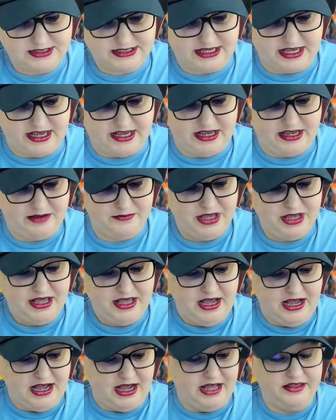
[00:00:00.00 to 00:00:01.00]
game.
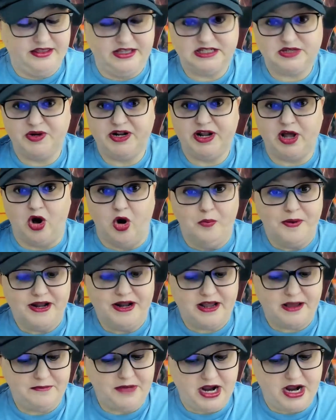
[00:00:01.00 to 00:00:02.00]
This one
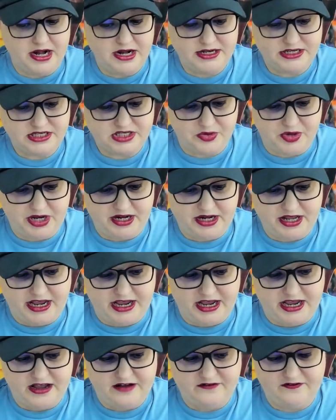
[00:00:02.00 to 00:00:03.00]
opened at -3.5